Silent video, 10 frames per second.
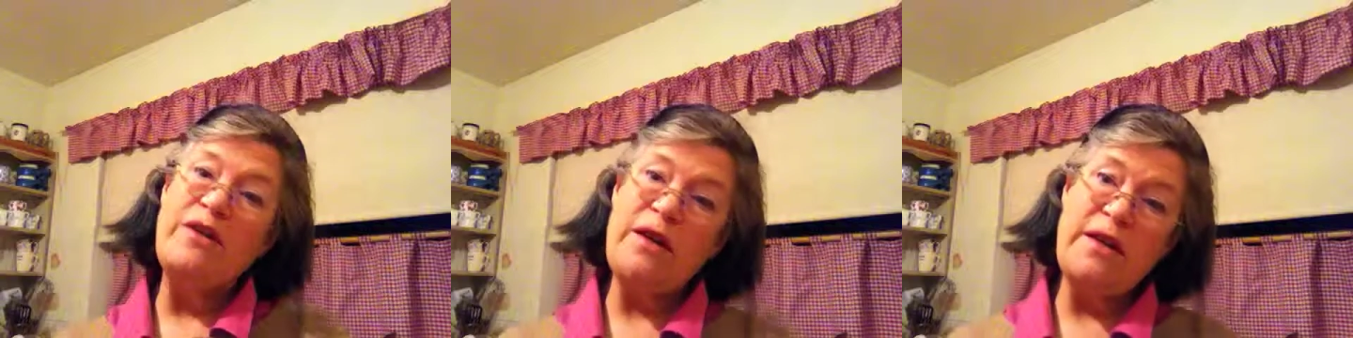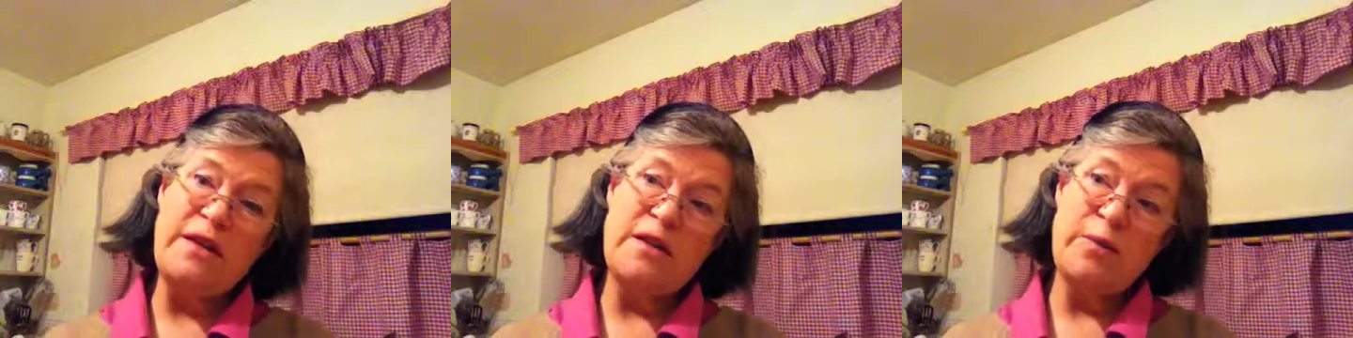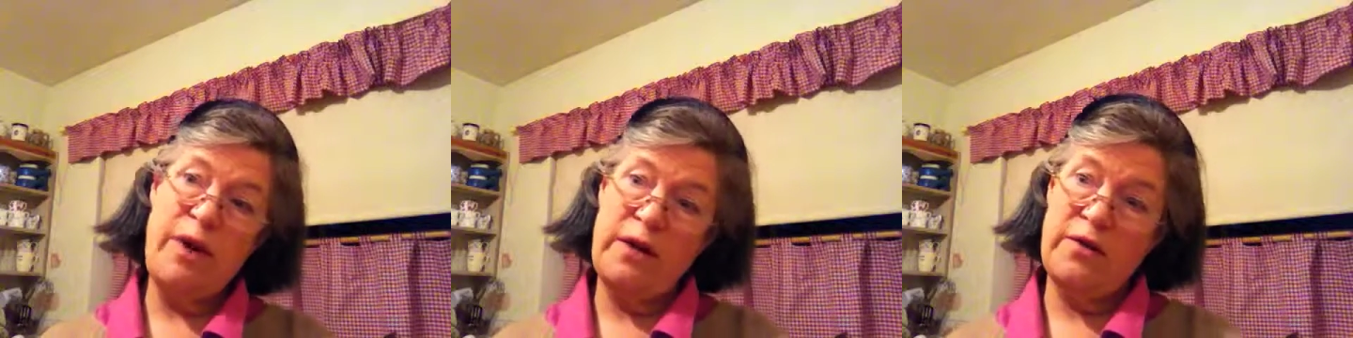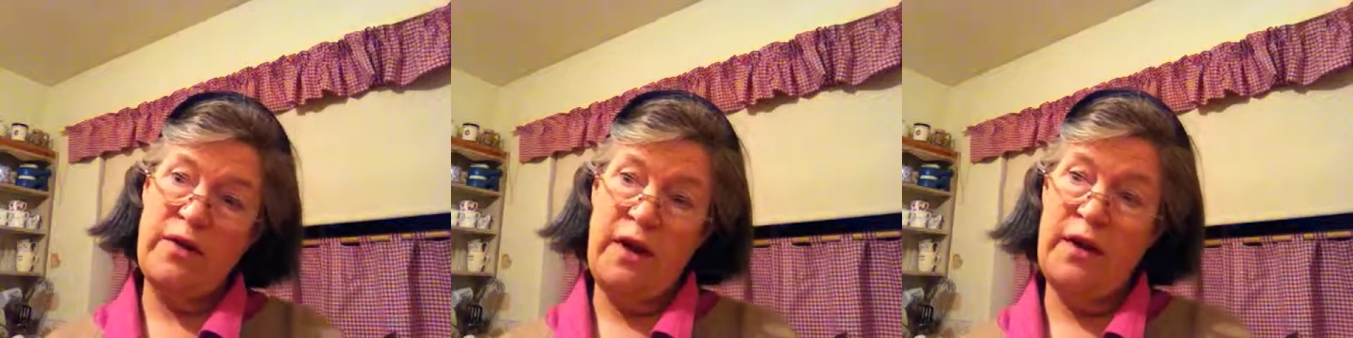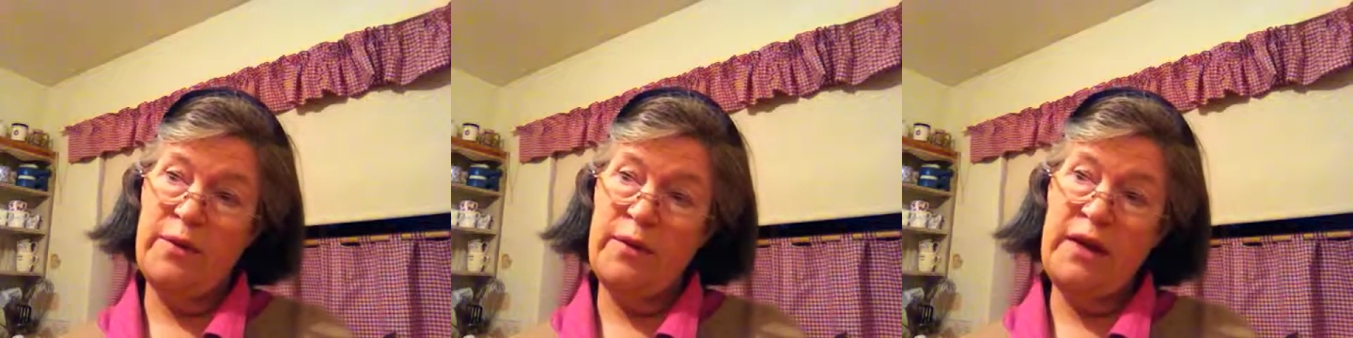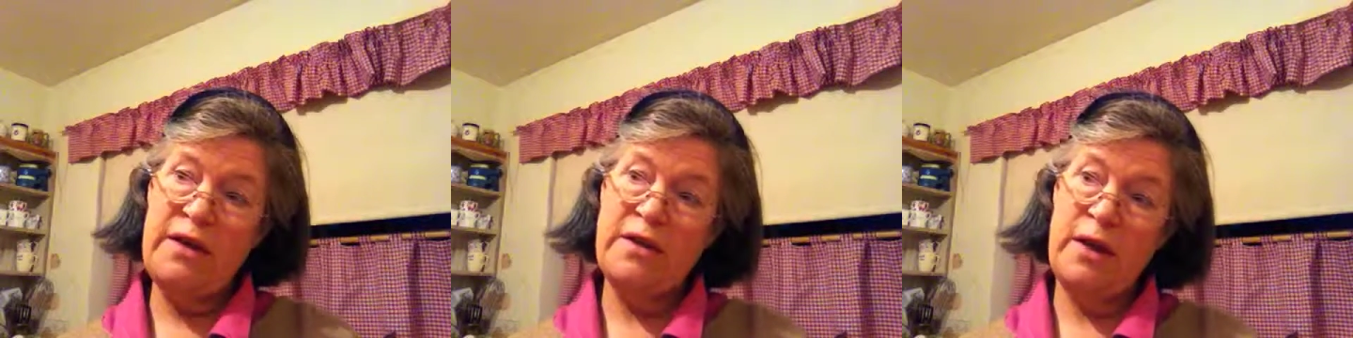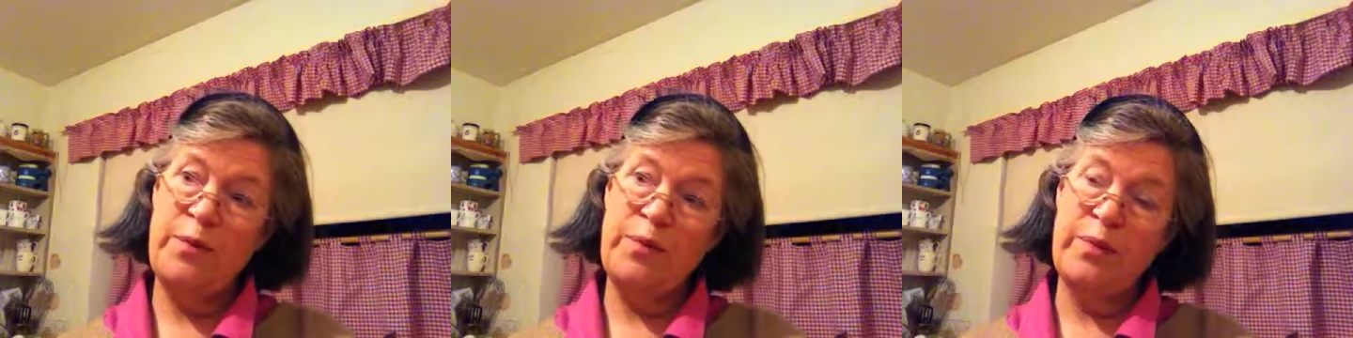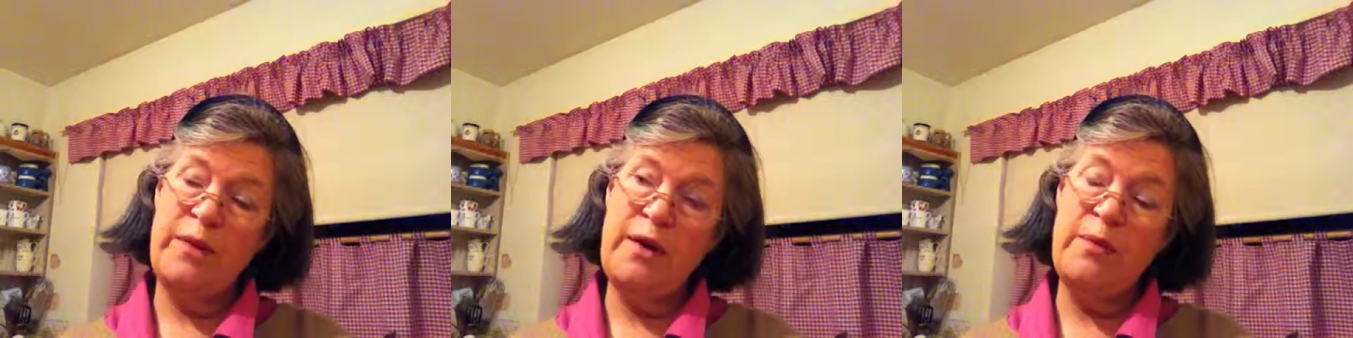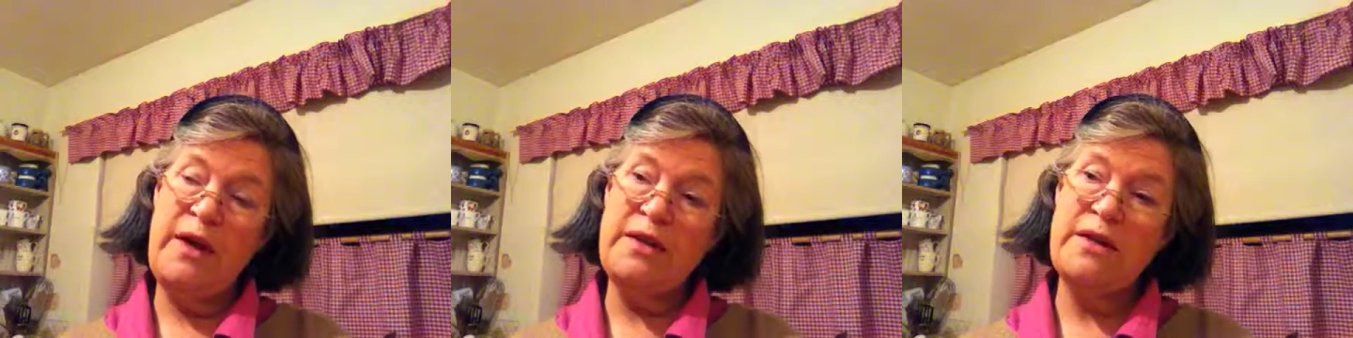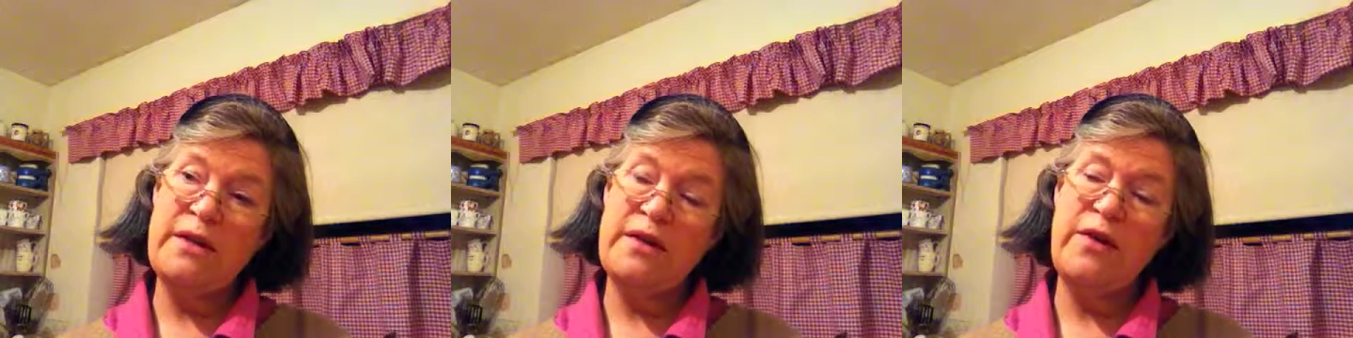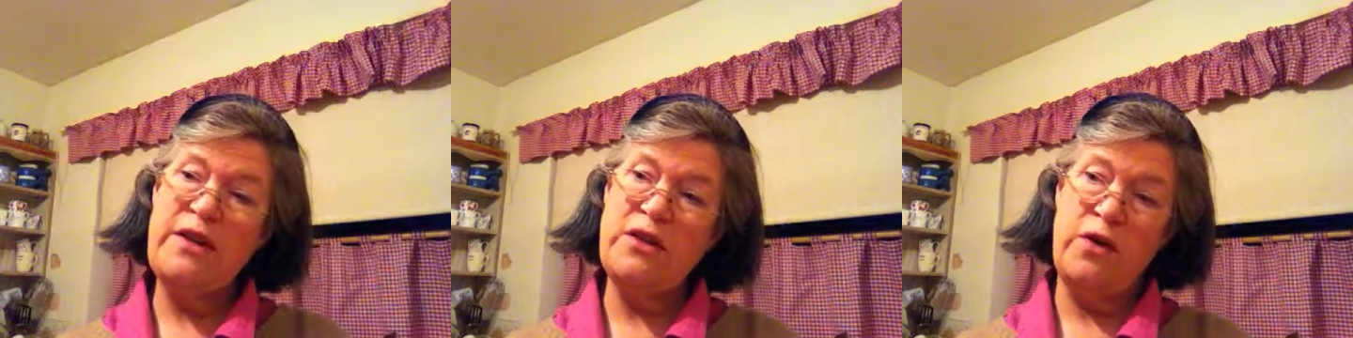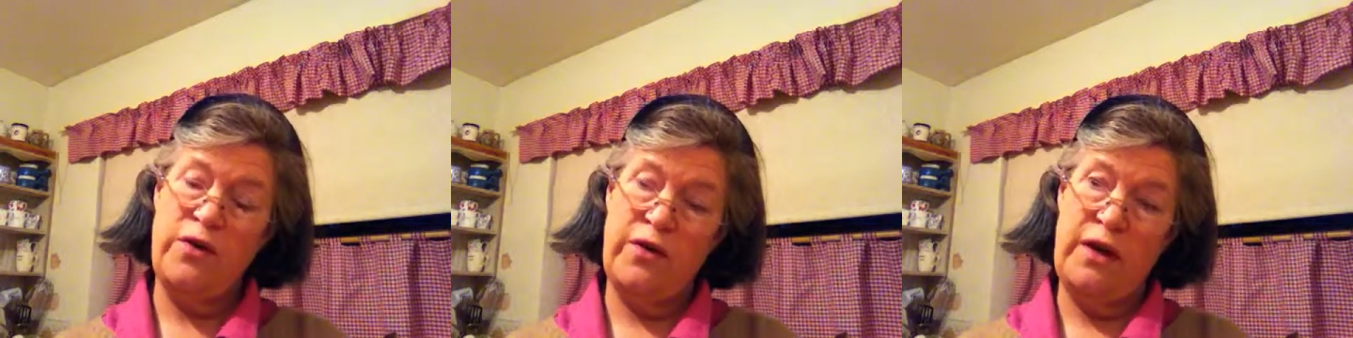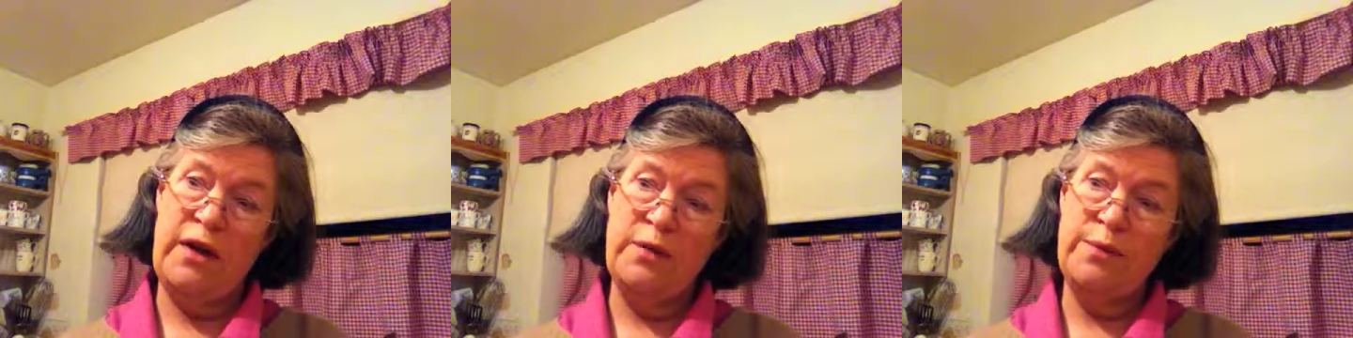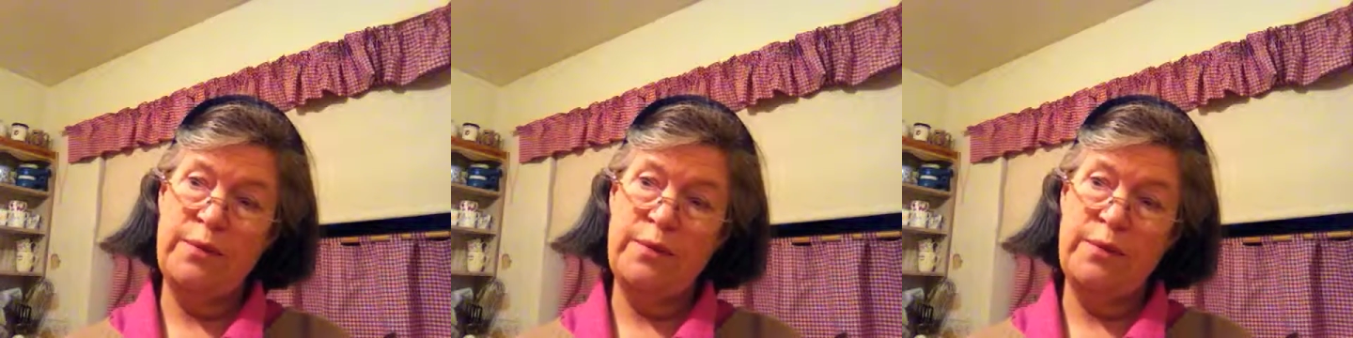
been trying this spelt flour. It's a very soft flour,